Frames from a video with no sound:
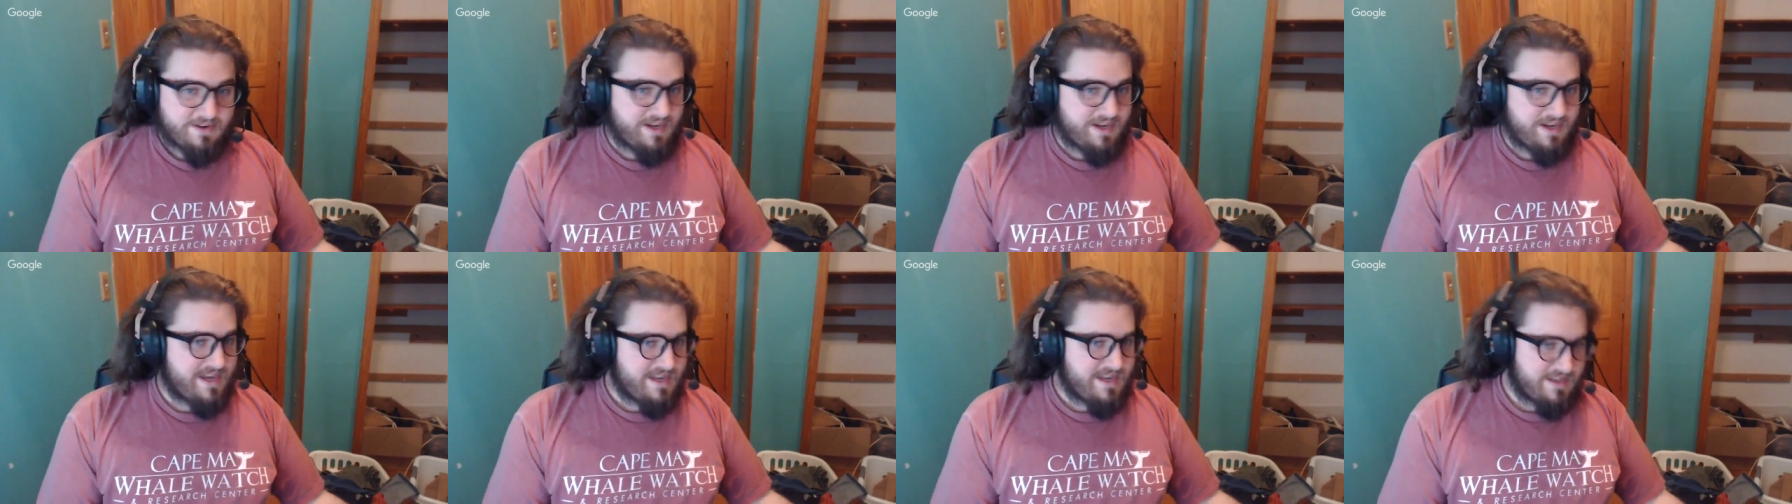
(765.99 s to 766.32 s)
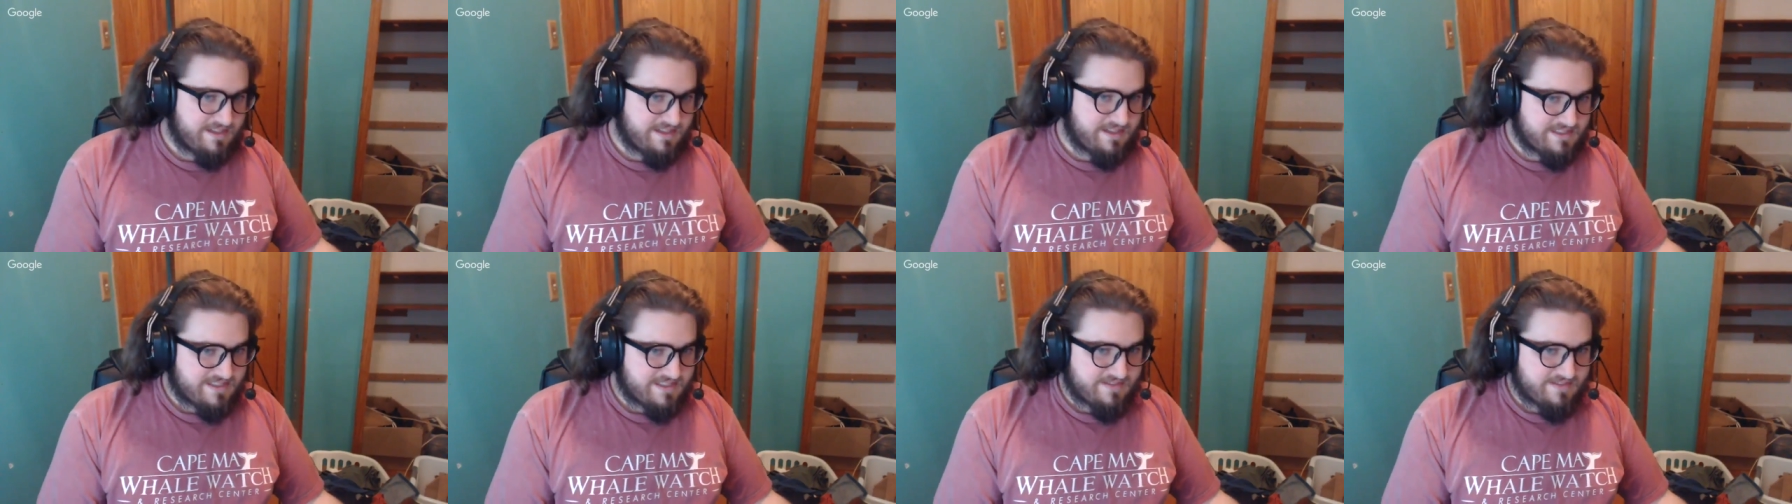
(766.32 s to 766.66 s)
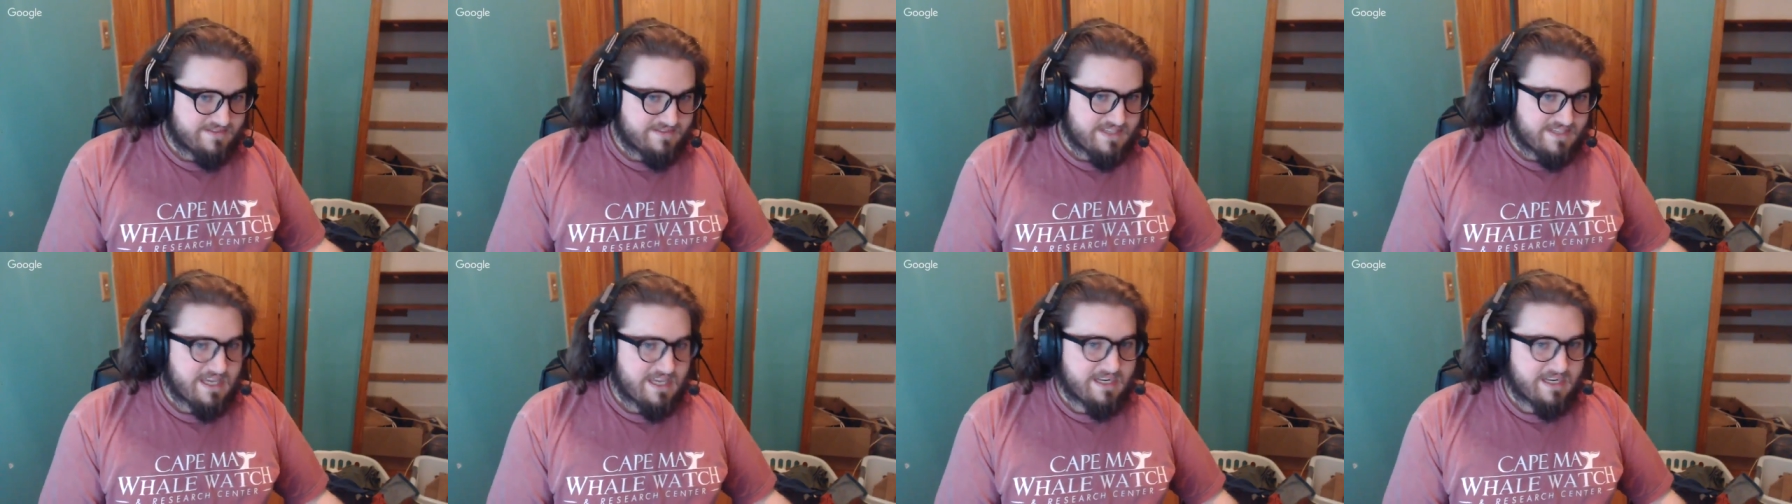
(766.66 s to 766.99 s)
candidates have
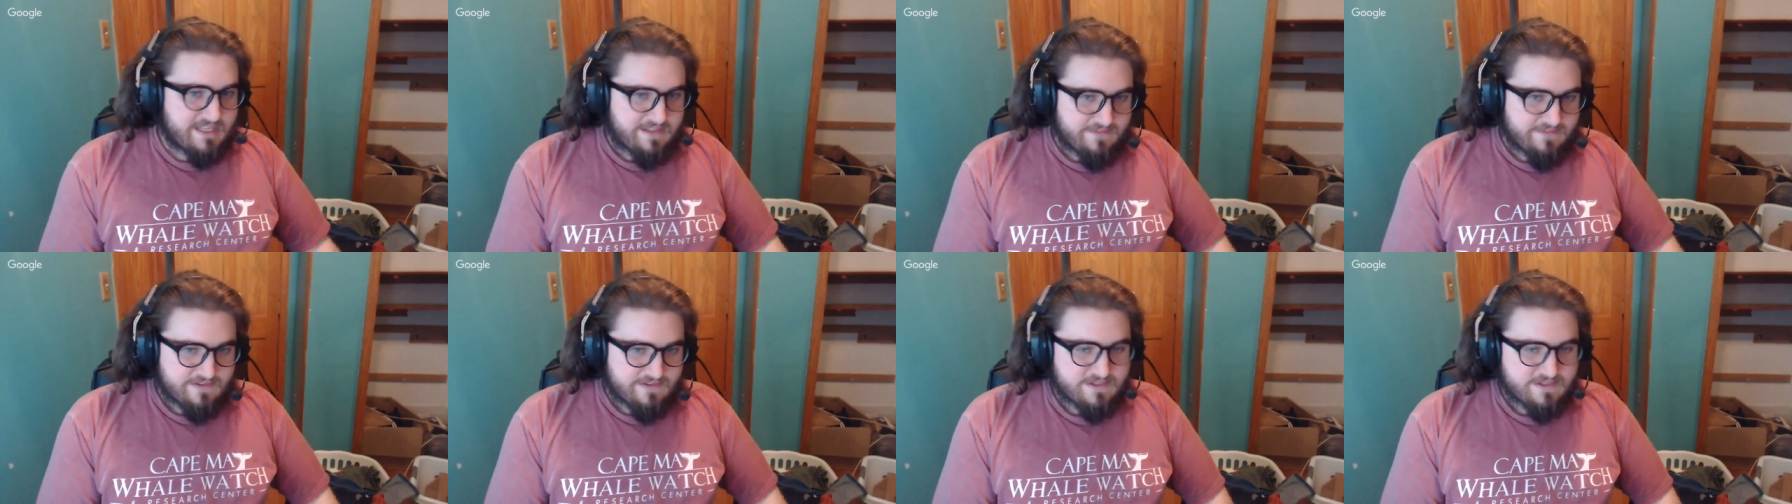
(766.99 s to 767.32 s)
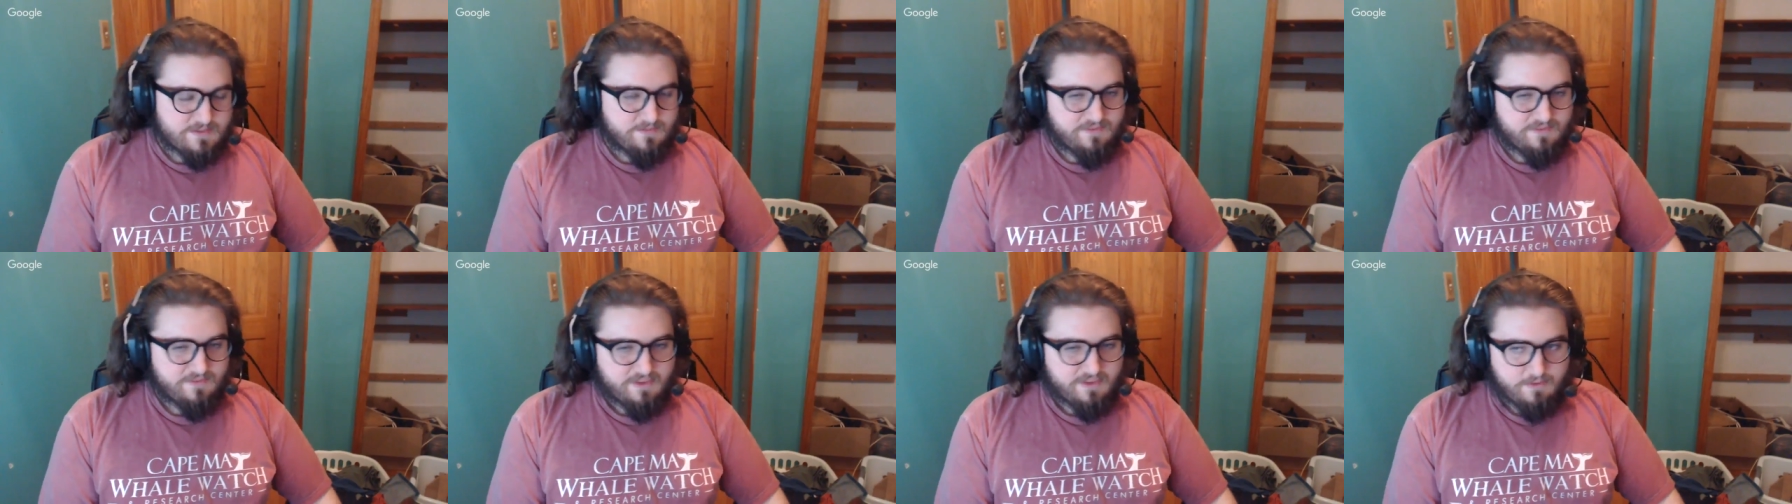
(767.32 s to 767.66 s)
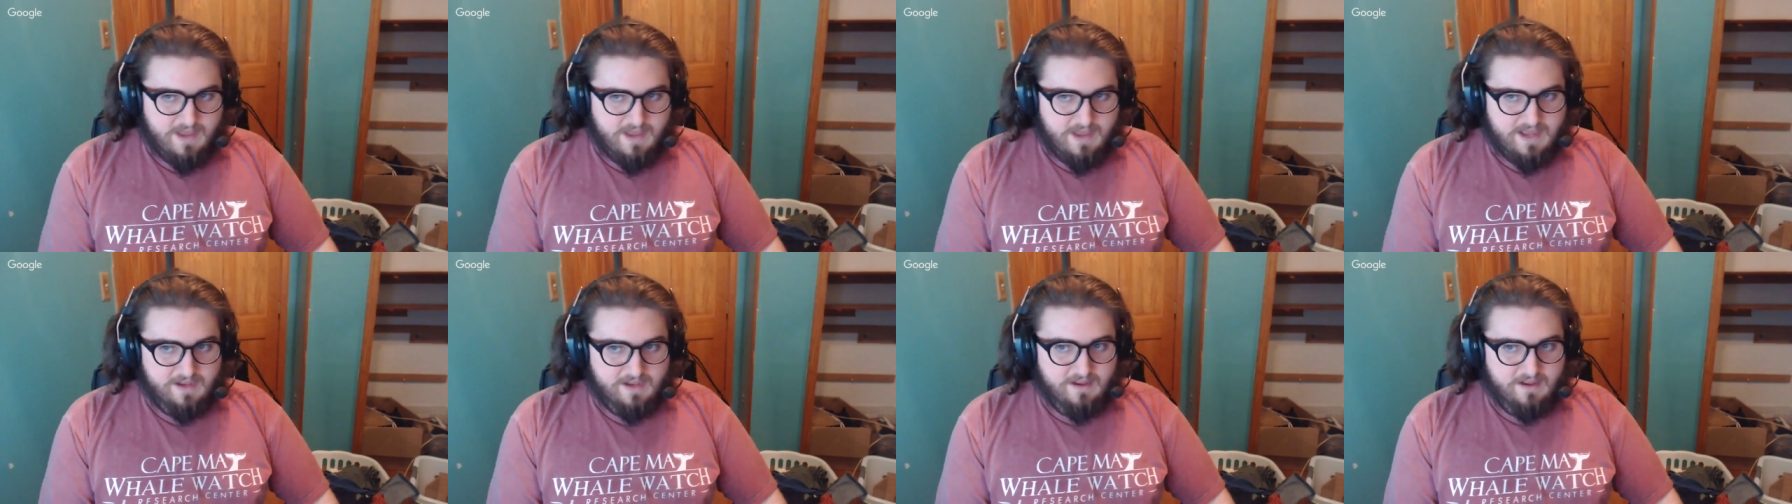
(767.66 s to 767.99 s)
said and give you some
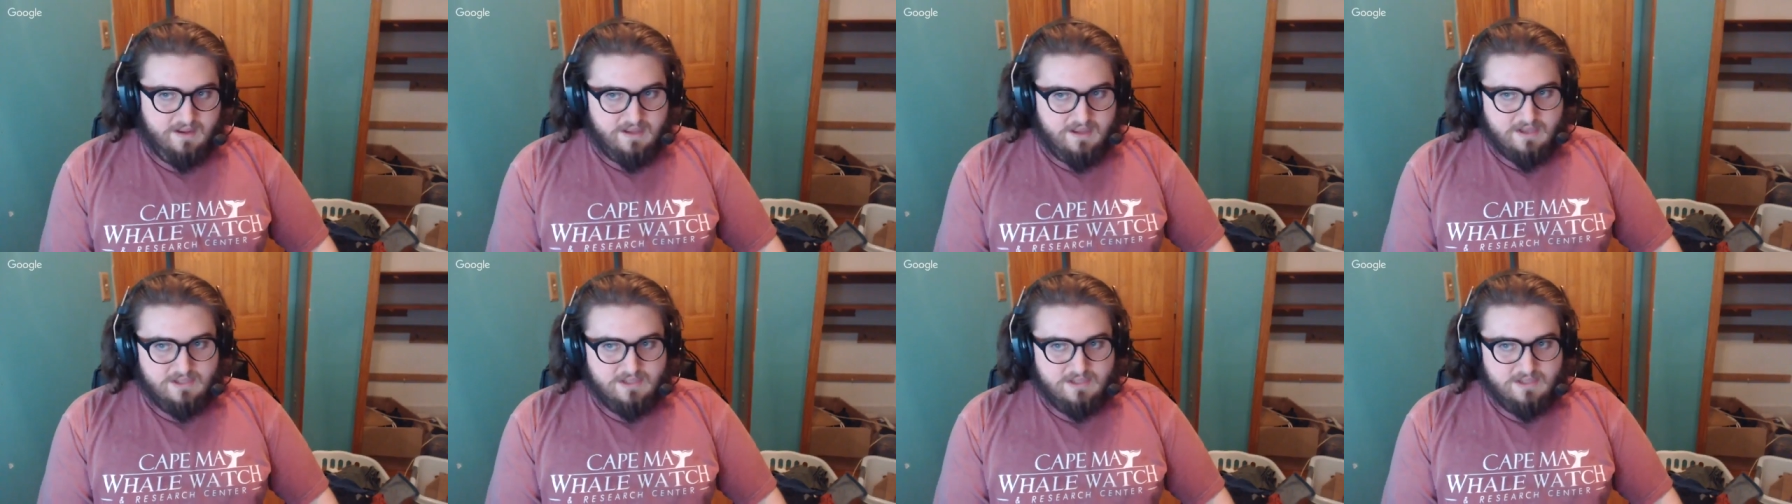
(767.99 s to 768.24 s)
feedback.